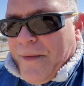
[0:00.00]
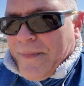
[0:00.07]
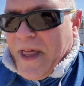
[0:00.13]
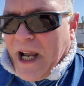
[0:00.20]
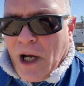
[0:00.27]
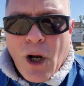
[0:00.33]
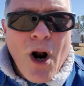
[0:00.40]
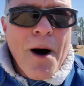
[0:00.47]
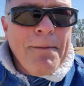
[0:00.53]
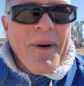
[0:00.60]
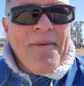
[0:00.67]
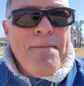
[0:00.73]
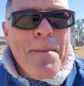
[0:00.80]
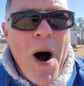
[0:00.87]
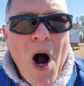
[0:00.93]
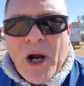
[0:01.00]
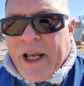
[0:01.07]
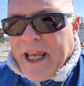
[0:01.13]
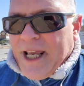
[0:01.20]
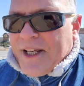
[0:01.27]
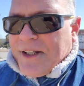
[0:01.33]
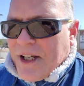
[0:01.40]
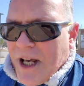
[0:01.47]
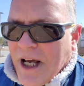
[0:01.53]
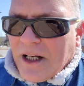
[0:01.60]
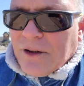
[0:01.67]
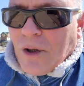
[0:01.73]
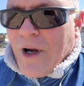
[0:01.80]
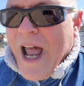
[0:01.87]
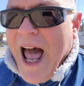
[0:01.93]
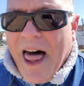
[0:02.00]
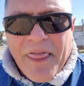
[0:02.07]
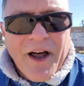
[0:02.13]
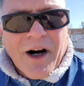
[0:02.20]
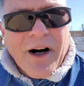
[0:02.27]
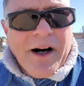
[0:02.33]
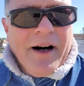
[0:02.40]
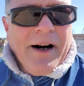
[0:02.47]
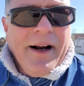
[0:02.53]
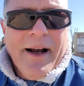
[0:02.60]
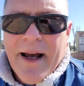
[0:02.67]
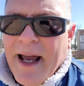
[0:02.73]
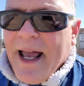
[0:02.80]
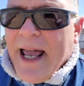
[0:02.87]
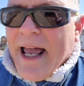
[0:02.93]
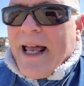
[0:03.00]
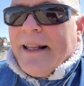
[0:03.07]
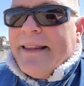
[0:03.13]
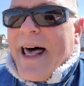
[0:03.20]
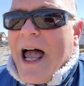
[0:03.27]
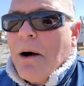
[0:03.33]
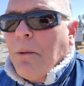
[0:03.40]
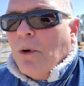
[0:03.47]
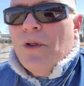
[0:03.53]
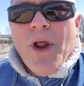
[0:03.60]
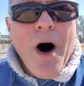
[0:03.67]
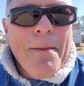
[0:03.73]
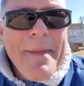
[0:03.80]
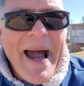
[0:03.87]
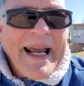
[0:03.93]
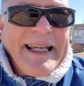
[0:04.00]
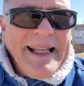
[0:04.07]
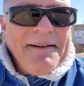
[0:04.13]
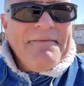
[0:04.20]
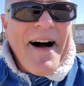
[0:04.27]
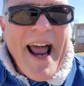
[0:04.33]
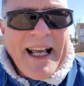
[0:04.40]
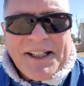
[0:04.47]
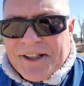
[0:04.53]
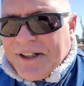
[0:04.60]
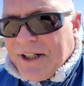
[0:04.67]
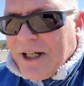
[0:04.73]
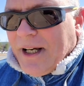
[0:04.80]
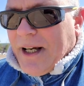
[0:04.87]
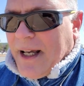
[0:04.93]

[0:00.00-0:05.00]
The group of monkeys together, they will not make an advance.